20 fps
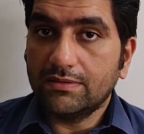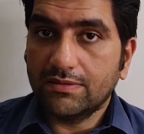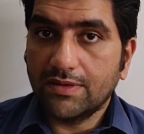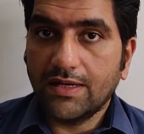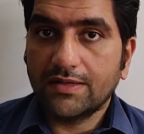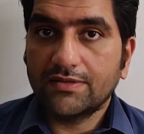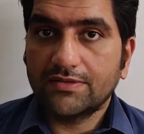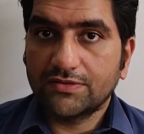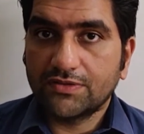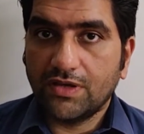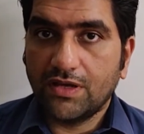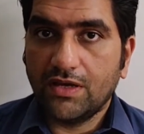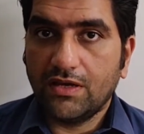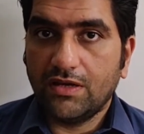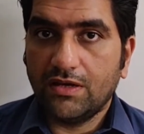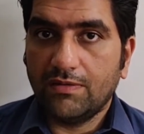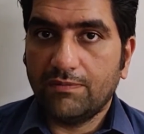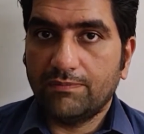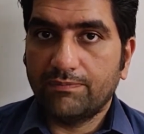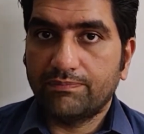That's
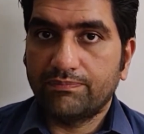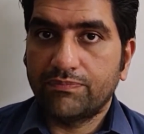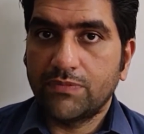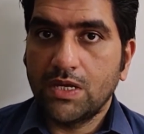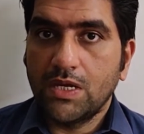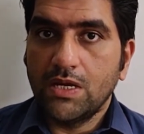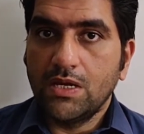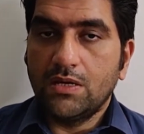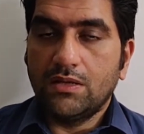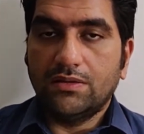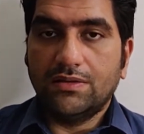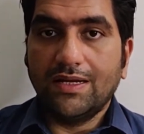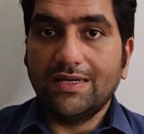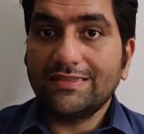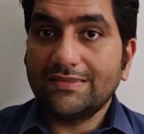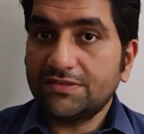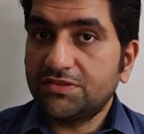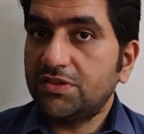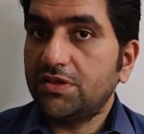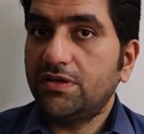scary.
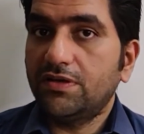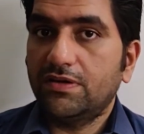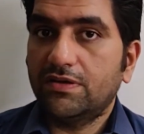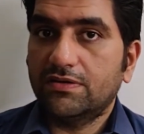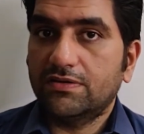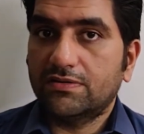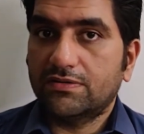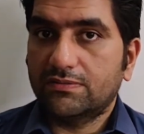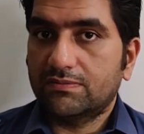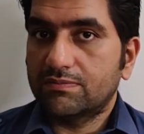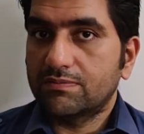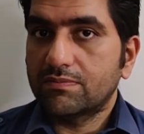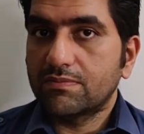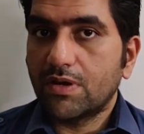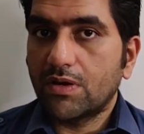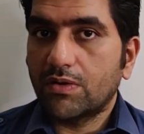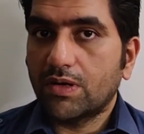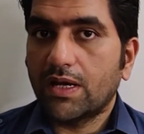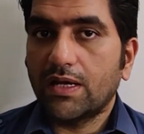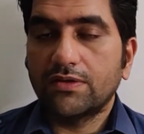That's serious.
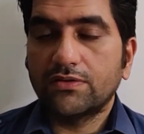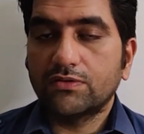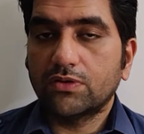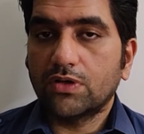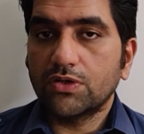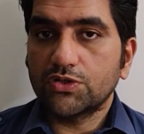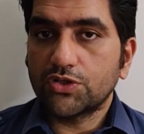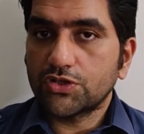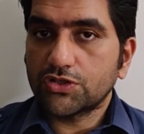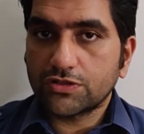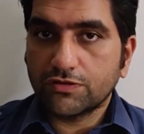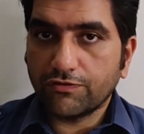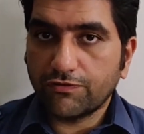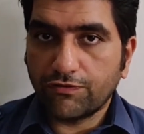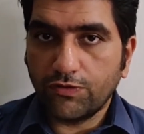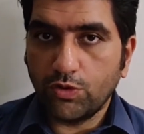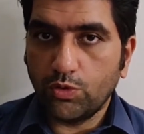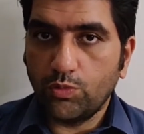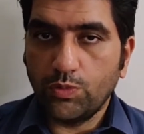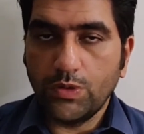Okay, it's not just a
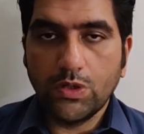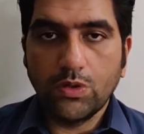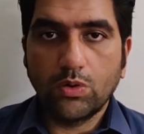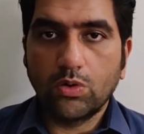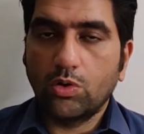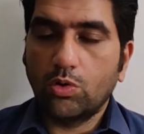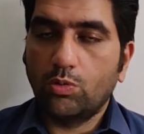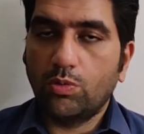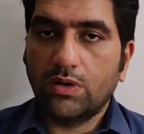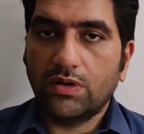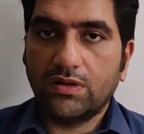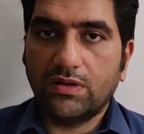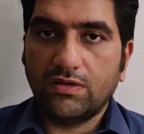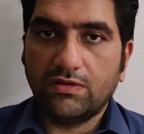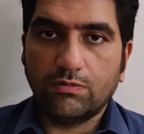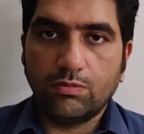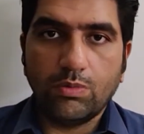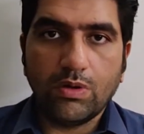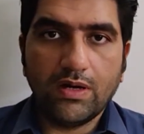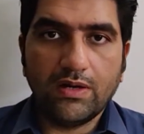flu. We don't know what
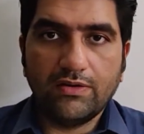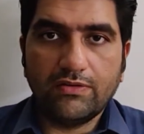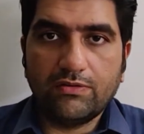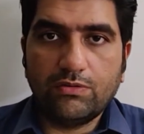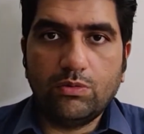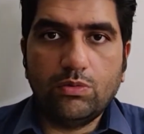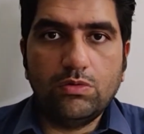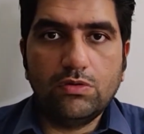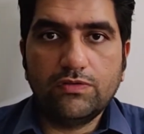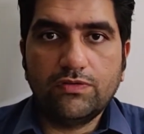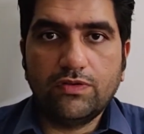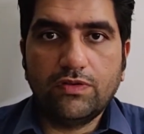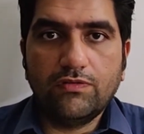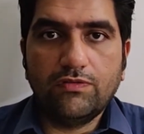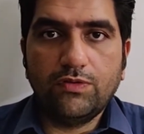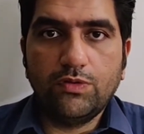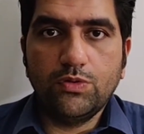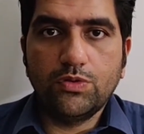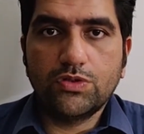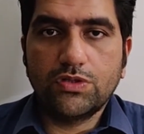this virus holds for the
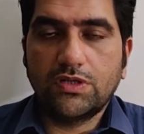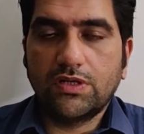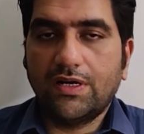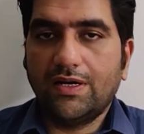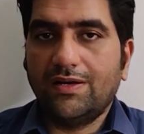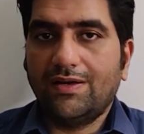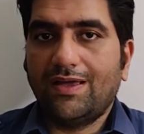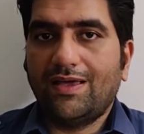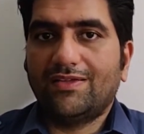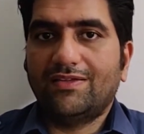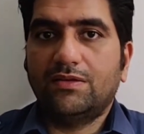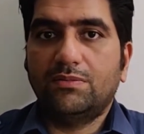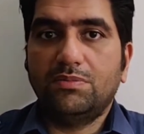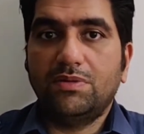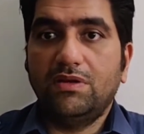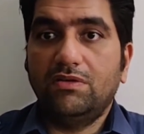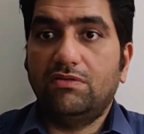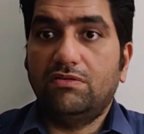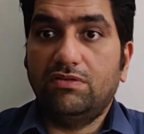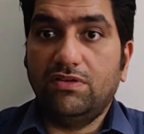future. It hasn't
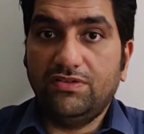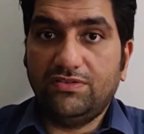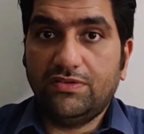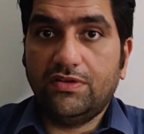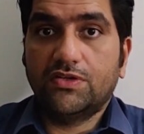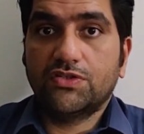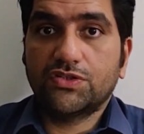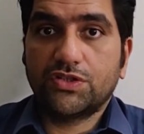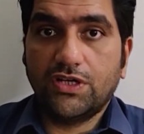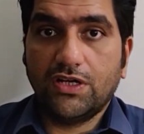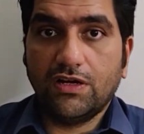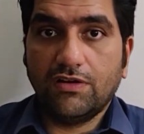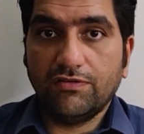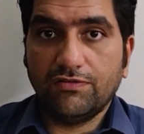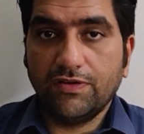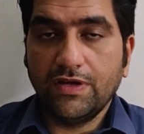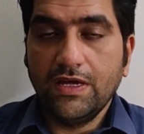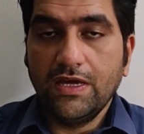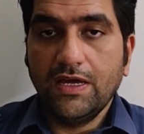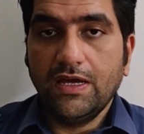been researched
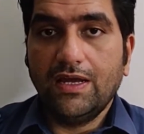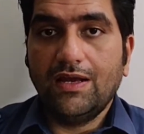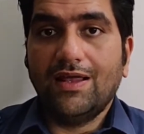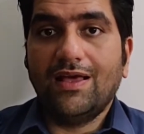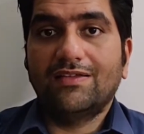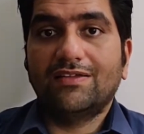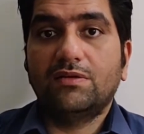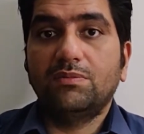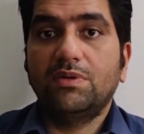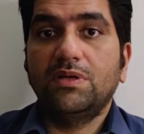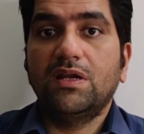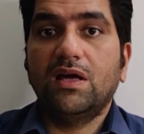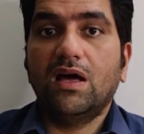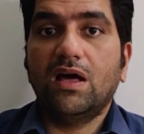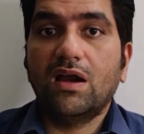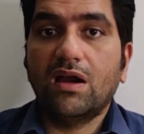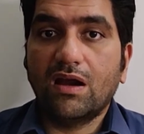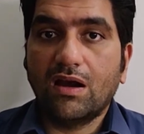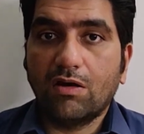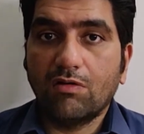enough. It hasn't been
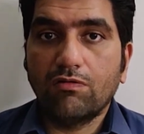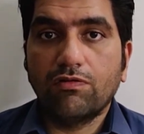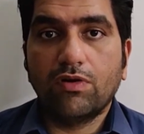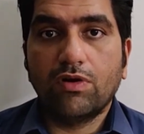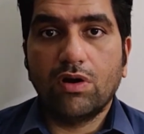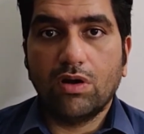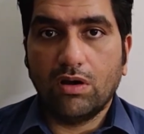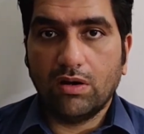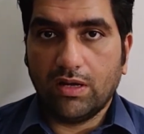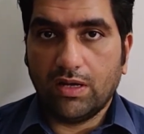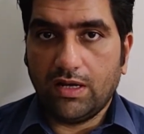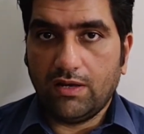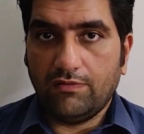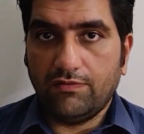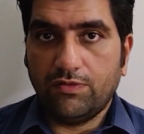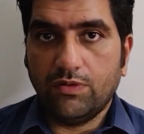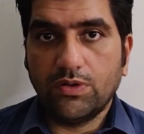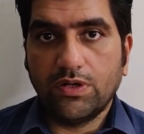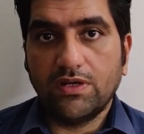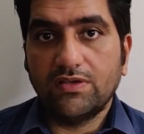around for long
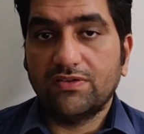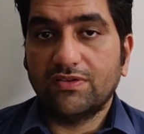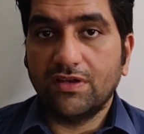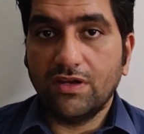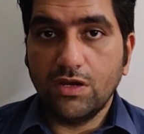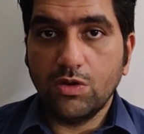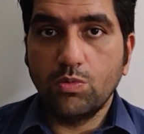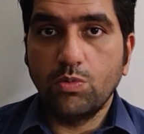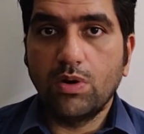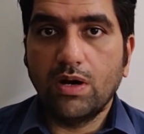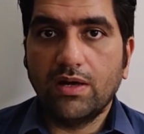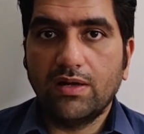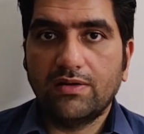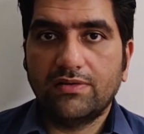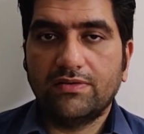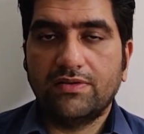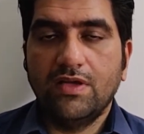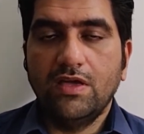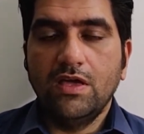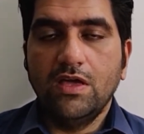enough. Okay, it's a new
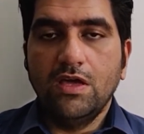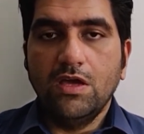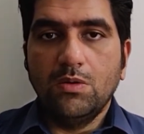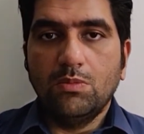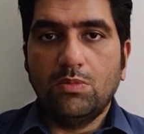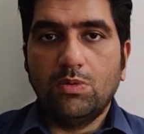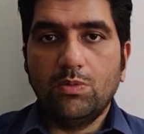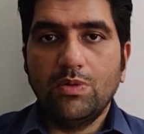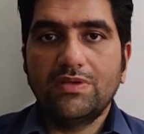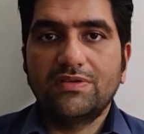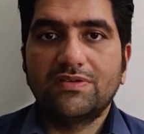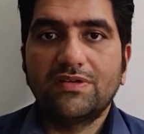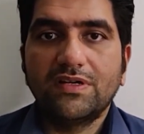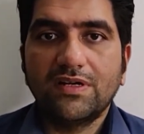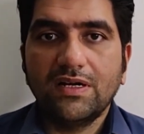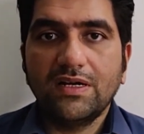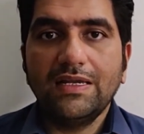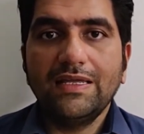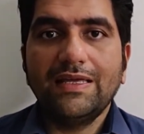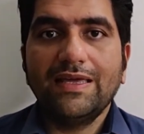virus, but we
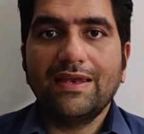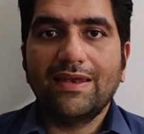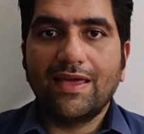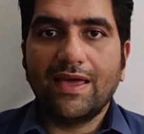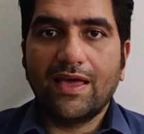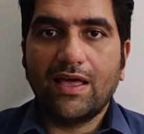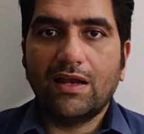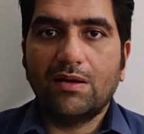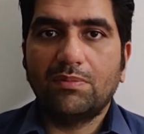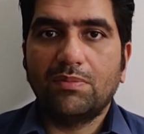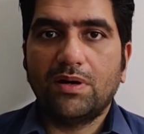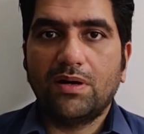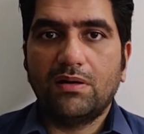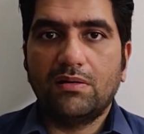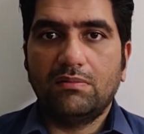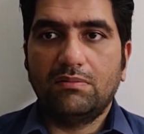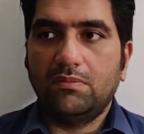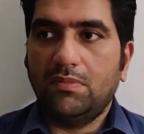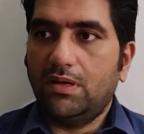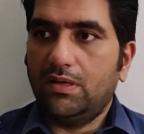certainly can help
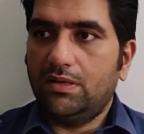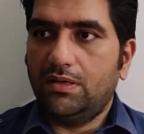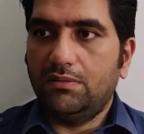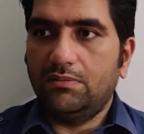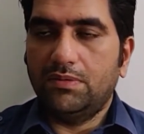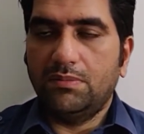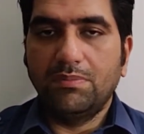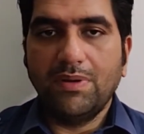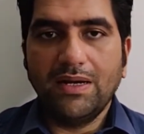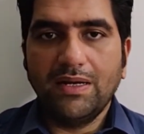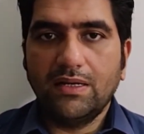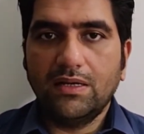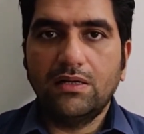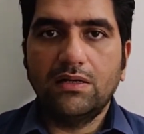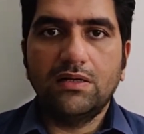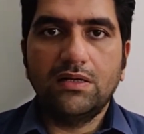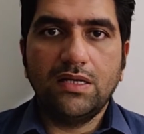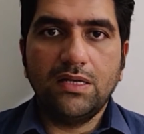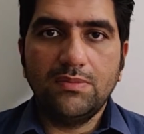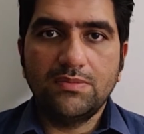the
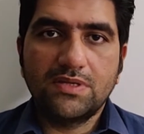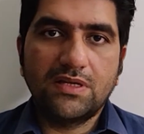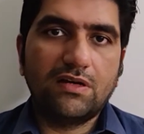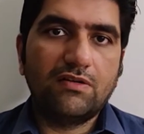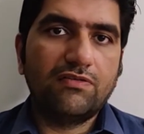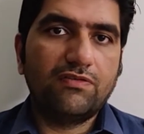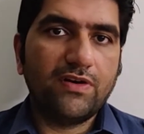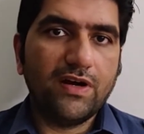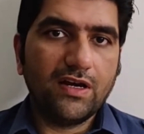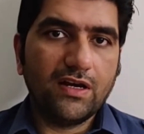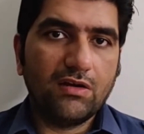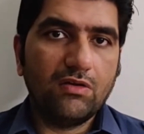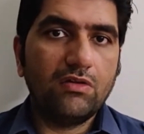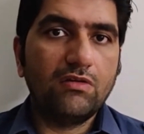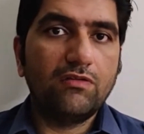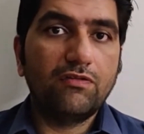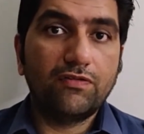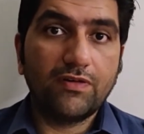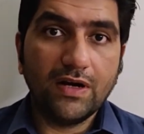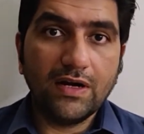medical teams that are fighting on
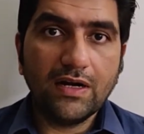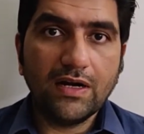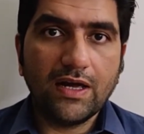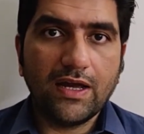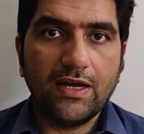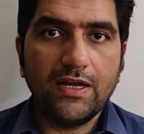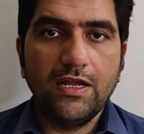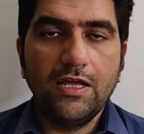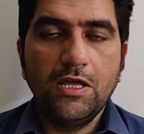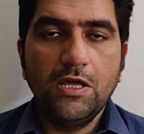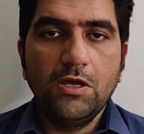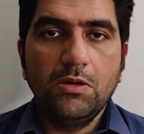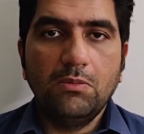the front line